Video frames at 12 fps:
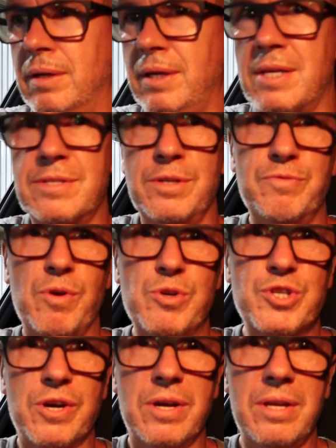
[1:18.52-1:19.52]
Yes, it is
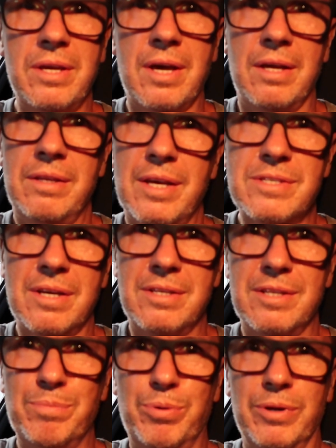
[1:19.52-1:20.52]
very shiny, and yes, I
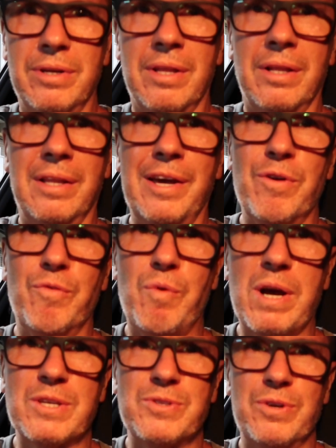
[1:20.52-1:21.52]
did put another layer of
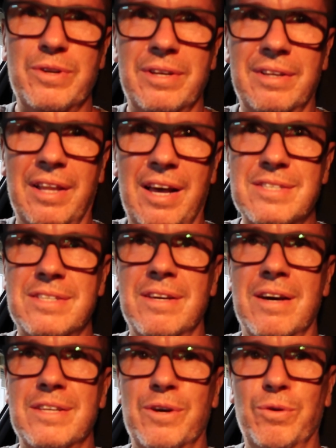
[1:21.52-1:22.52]
wax on it last
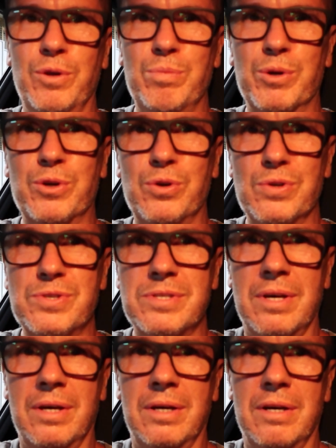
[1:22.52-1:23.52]
night, only
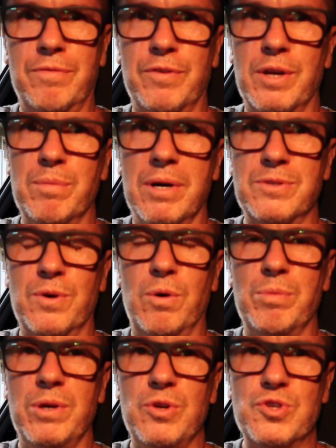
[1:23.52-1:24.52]
because a friend of mine
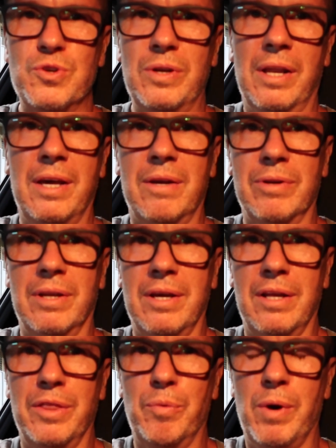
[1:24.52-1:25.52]
told me you should layer and
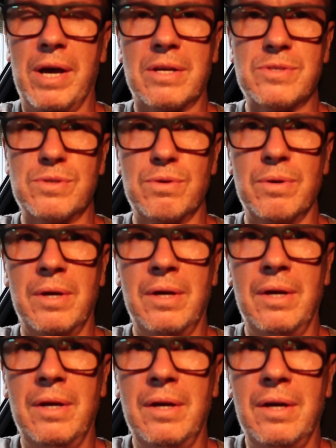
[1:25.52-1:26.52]
layer the wax, so
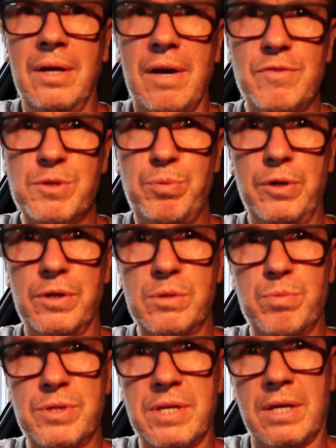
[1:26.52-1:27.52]
I've just put it on
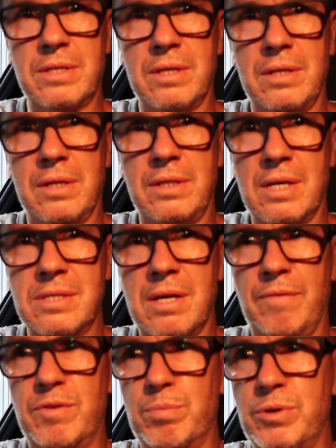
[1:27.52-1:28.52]
to protect it. It does
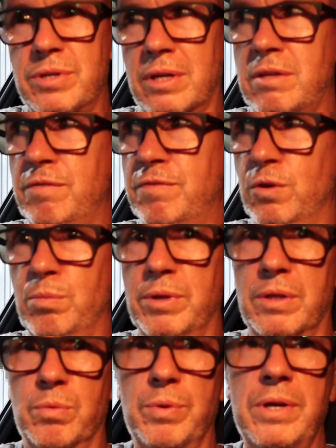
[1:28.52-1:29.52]
have the protective film
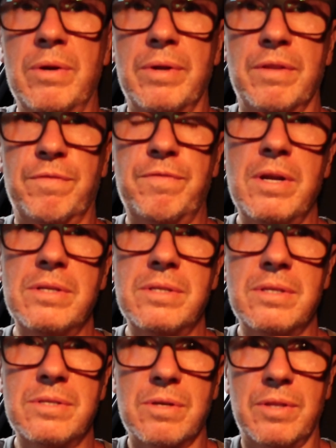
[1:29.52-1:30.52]
in the rear and the front,
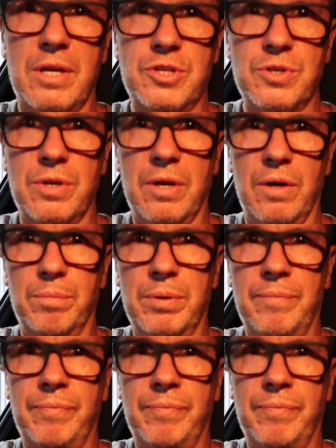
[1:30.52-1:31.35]
so that should help.